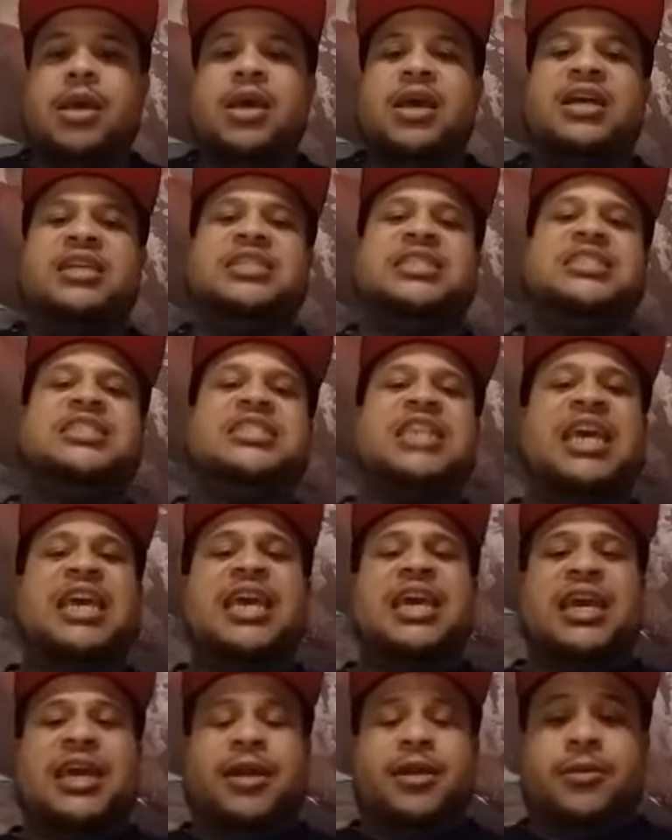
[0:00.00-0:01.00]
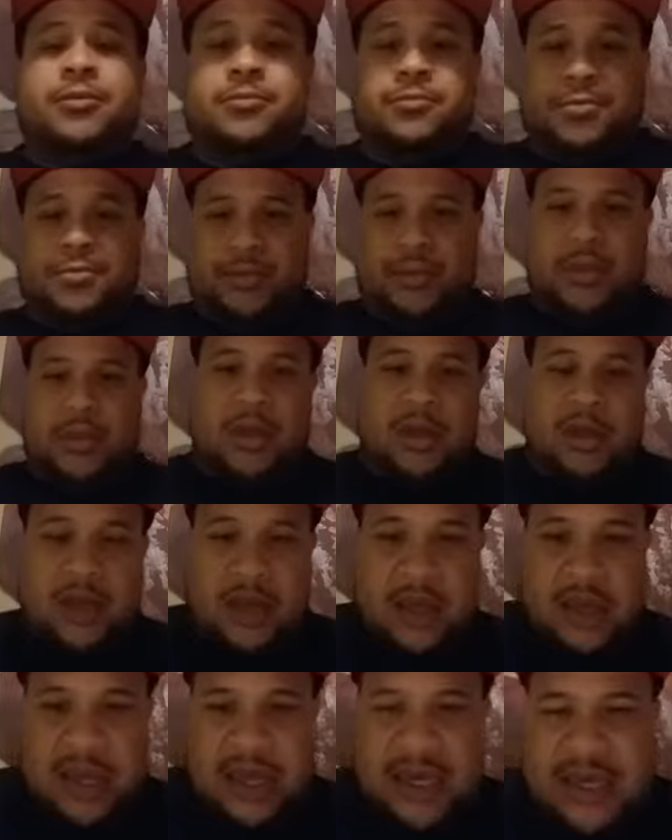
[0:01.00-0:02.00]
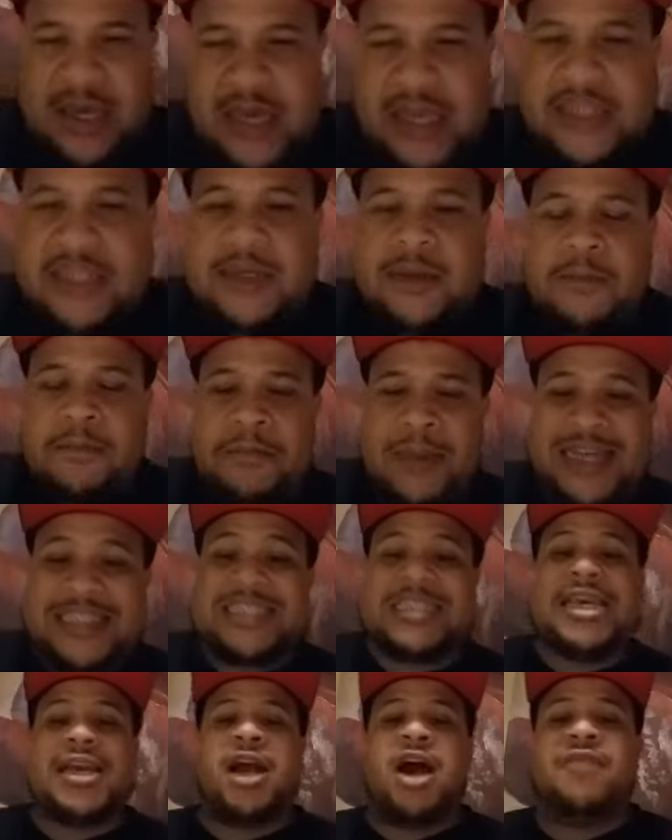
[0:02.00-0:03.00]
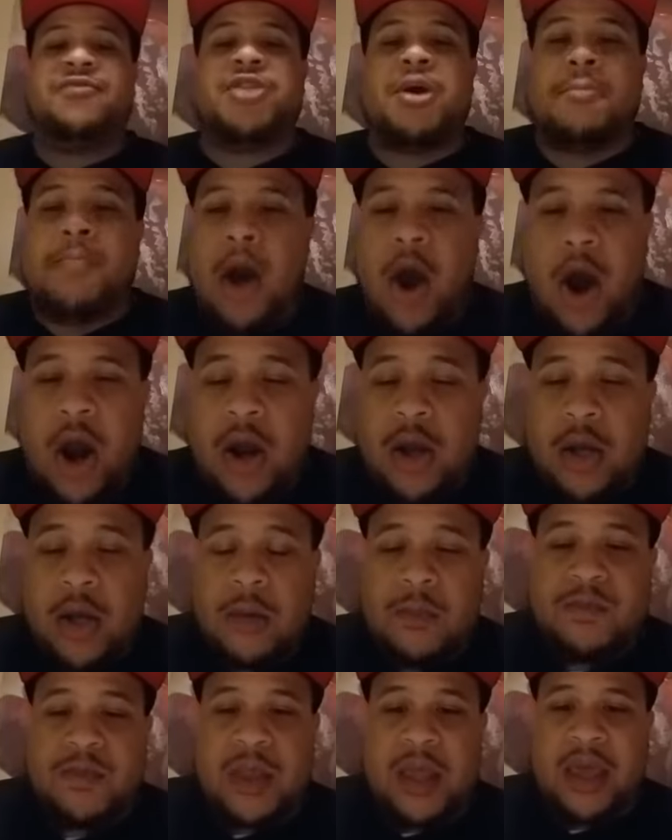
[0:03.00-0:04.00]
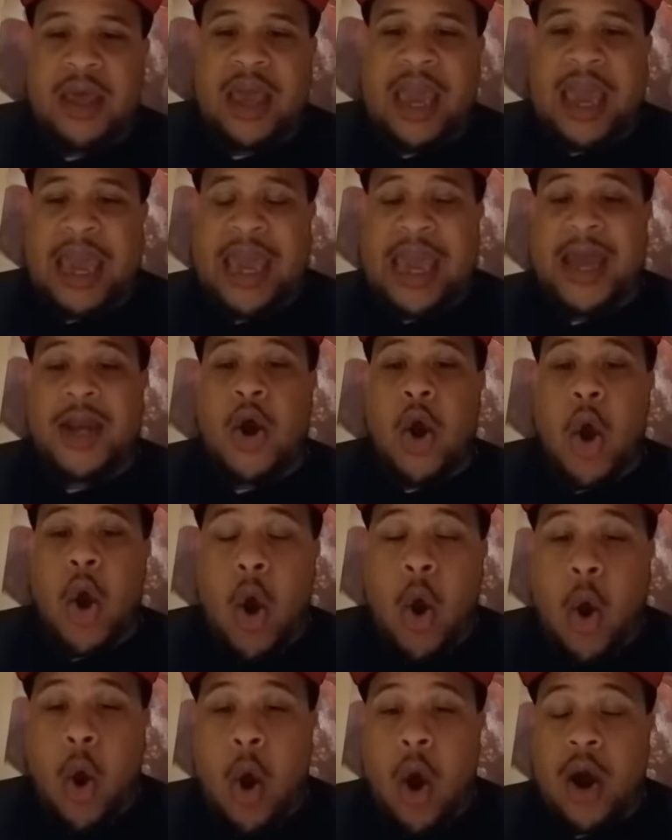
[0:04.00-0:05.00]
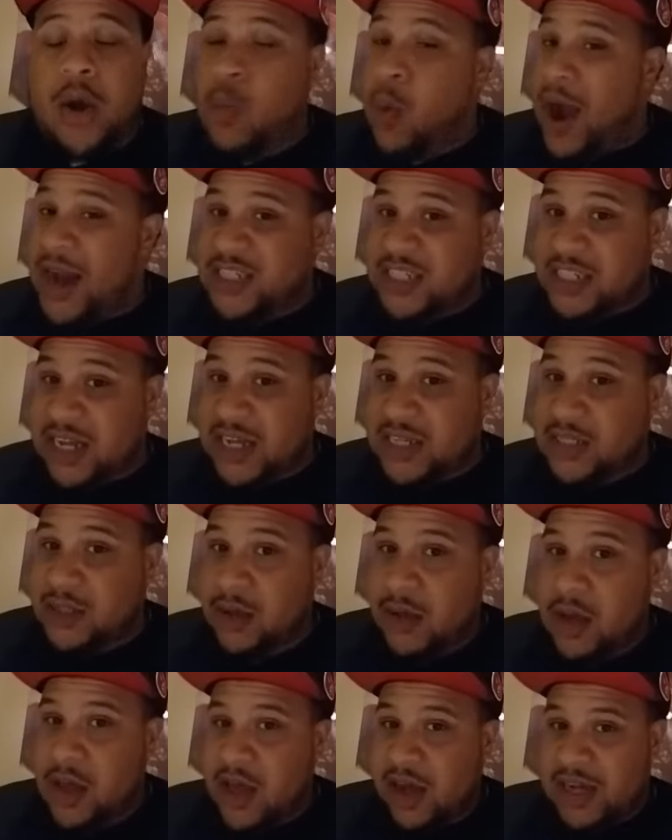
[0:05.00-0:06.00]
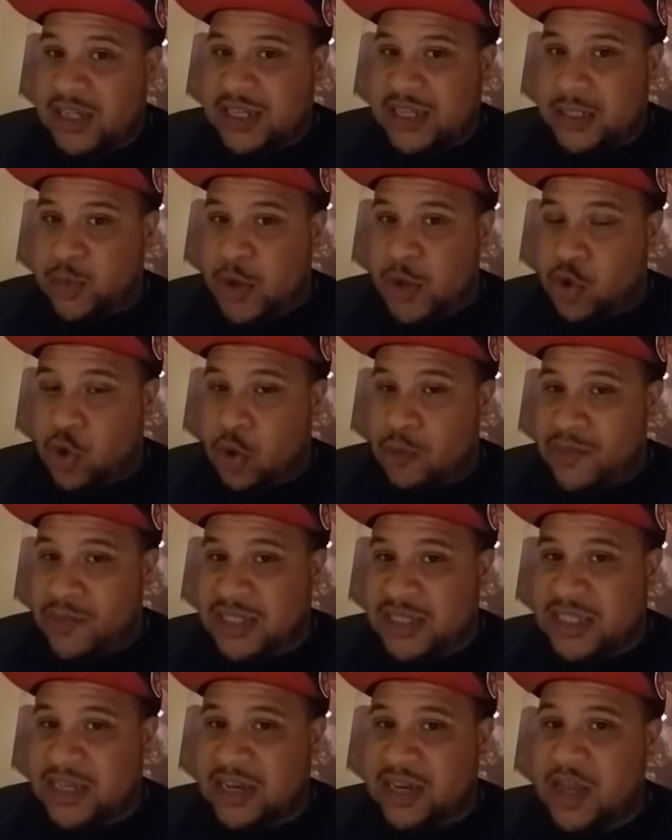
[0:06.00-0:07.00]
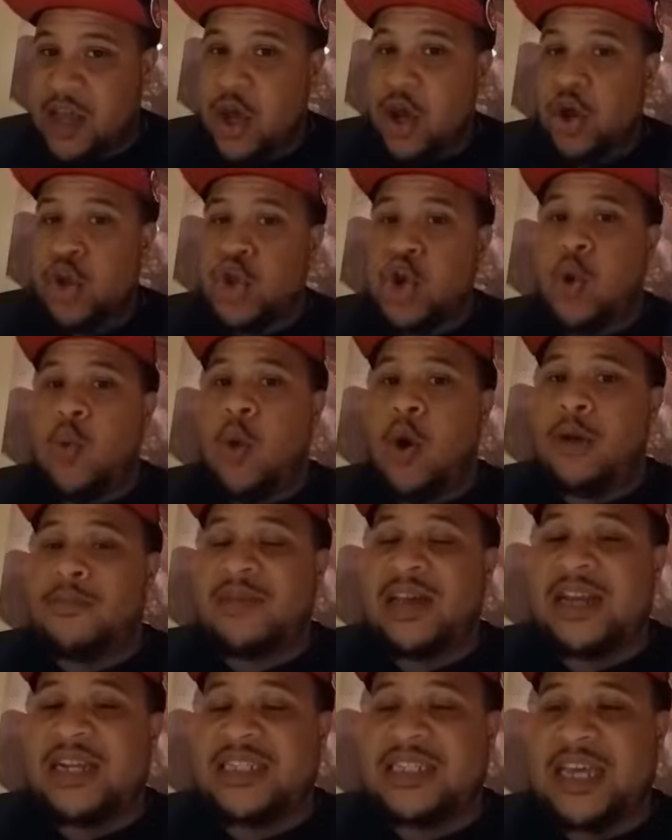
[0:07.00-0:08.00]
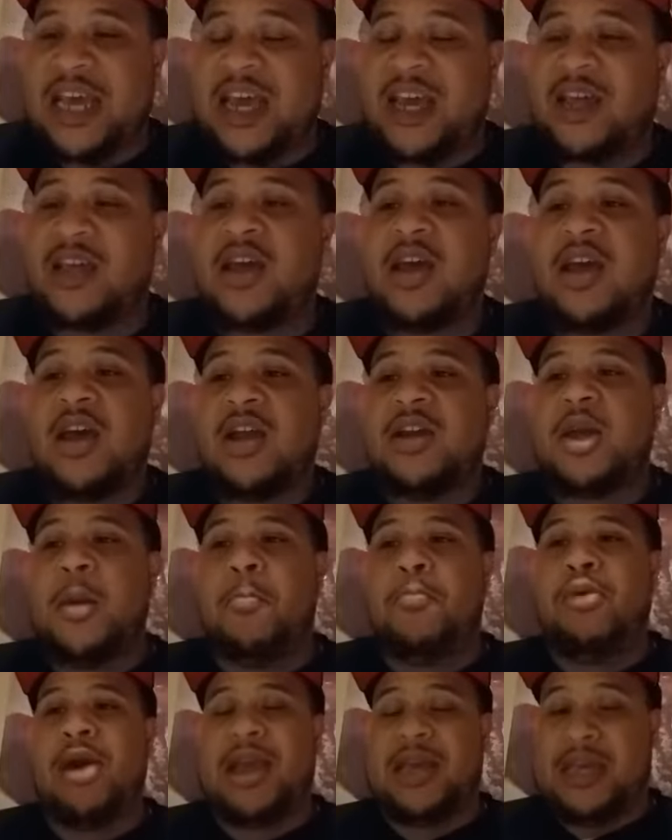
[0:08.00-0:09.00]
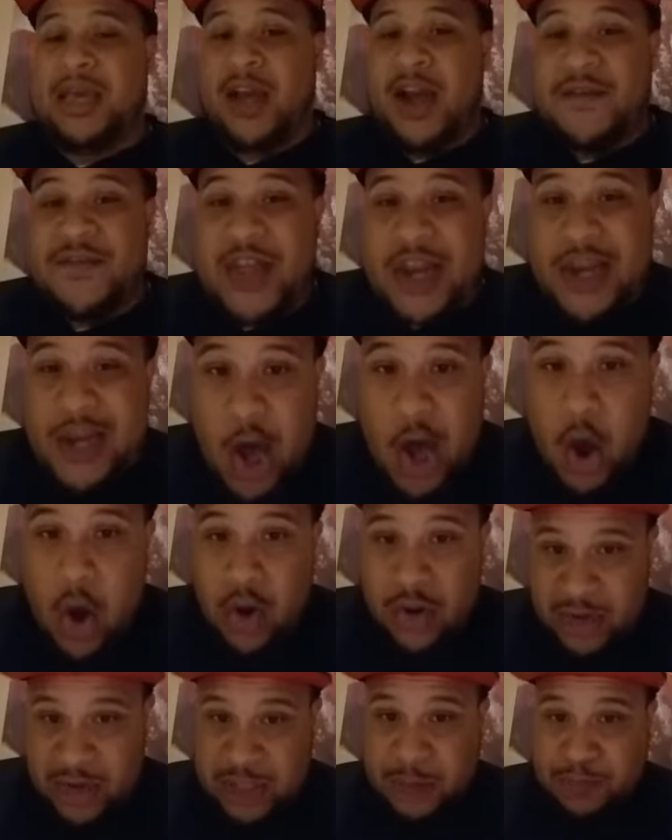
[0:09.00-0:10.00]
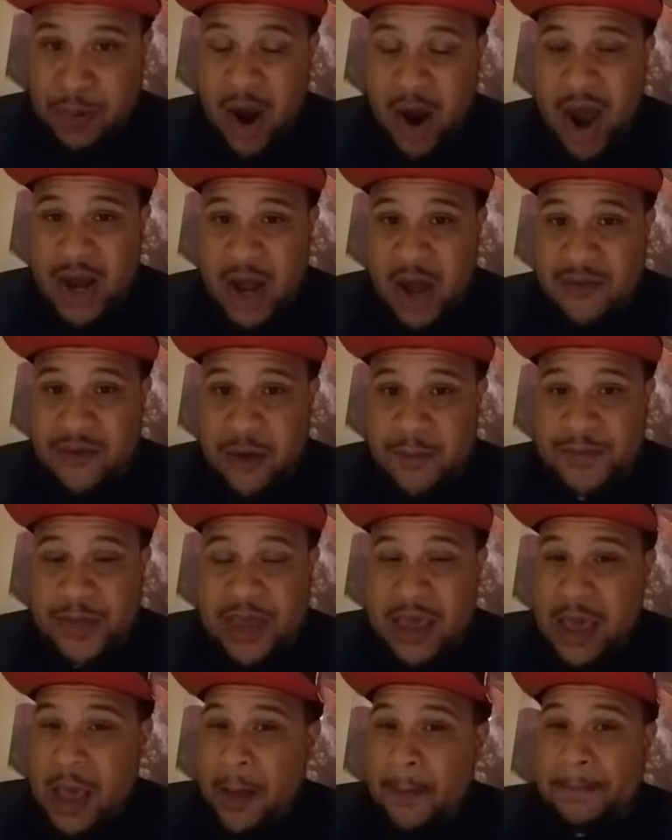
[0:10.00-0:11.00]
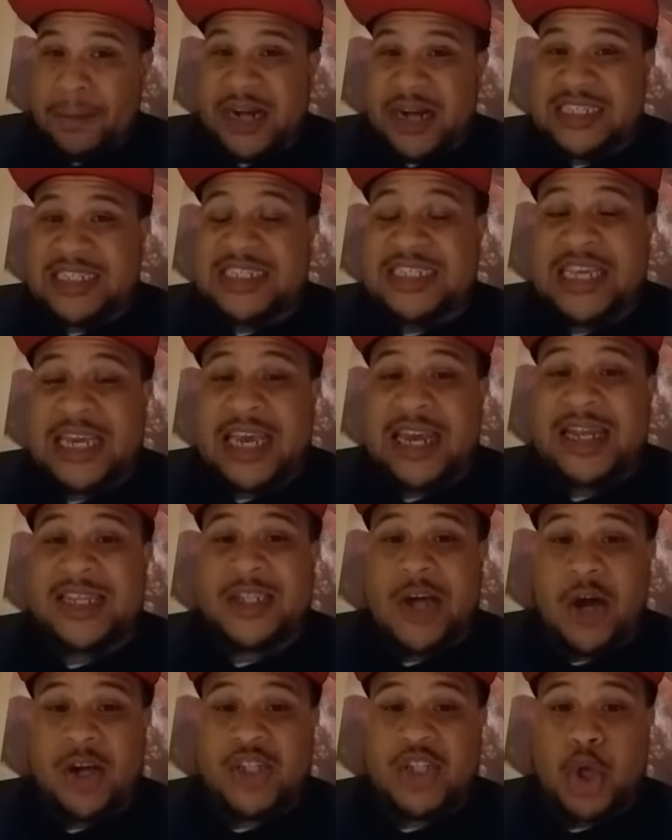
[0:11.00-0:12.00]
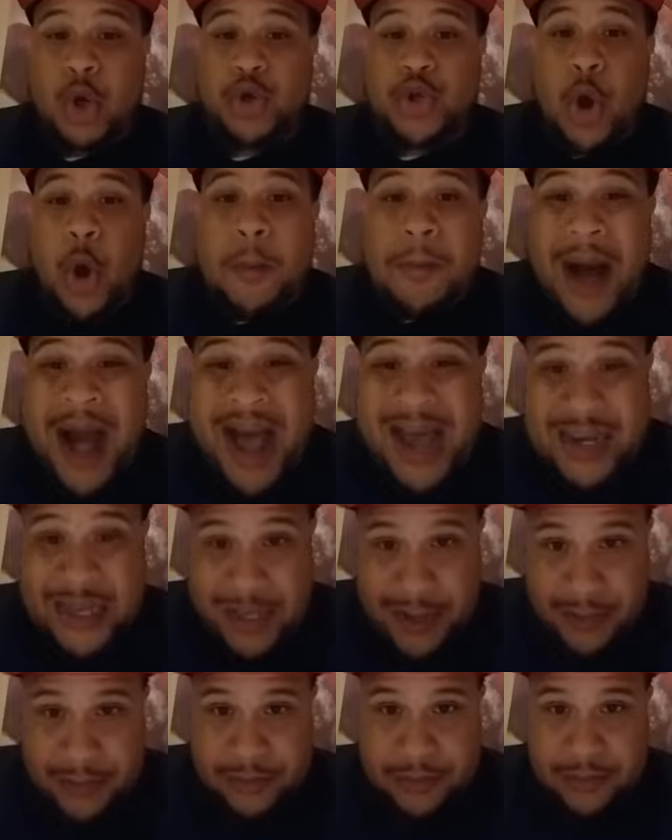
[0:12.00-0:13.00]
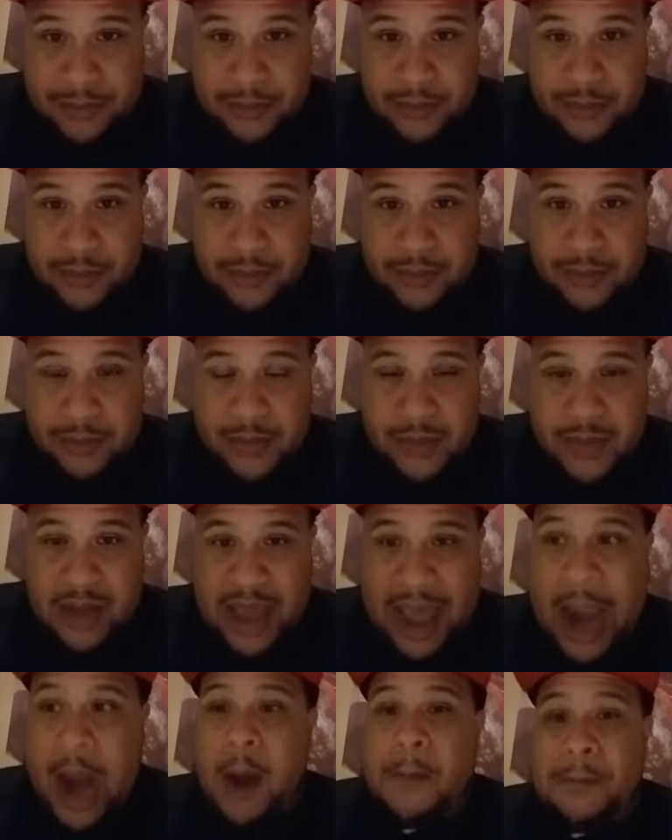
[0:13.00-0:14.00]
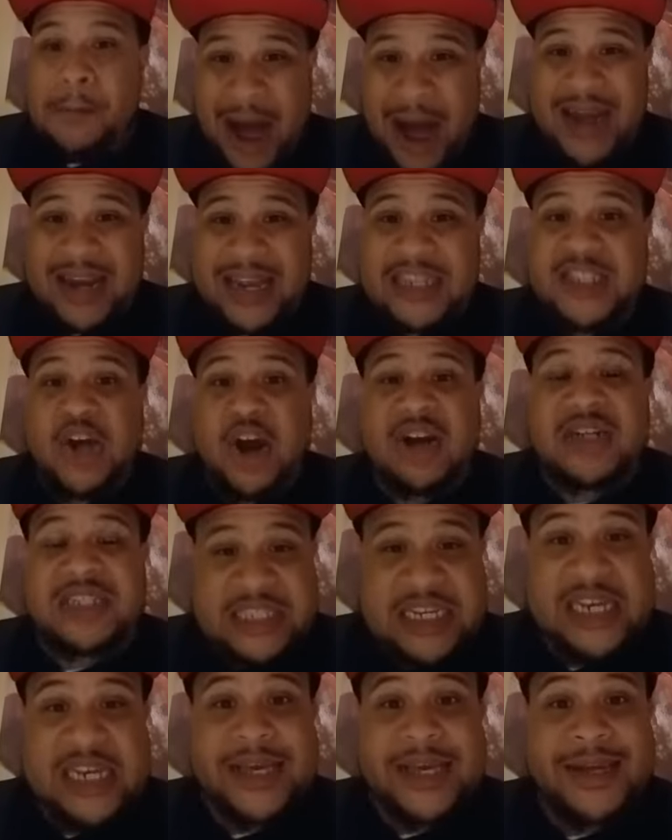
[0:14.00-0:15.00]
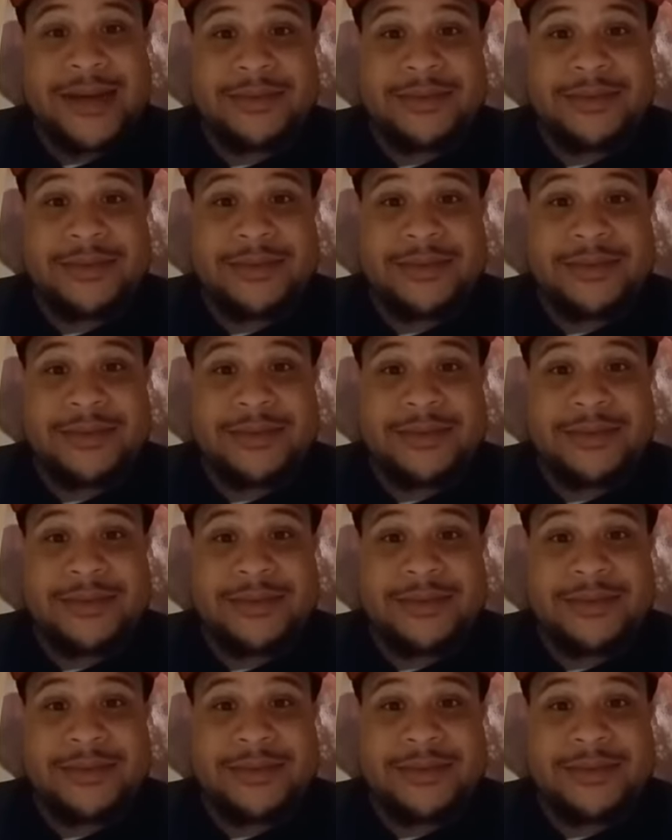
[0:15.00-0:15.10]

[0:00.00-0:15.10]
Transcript: Sin is missing of the mark and or, watch this, because this is where you're going to miss it. You want me to say the breaking of the law. That's part of it. But sin is also your body. Our bodies are sin.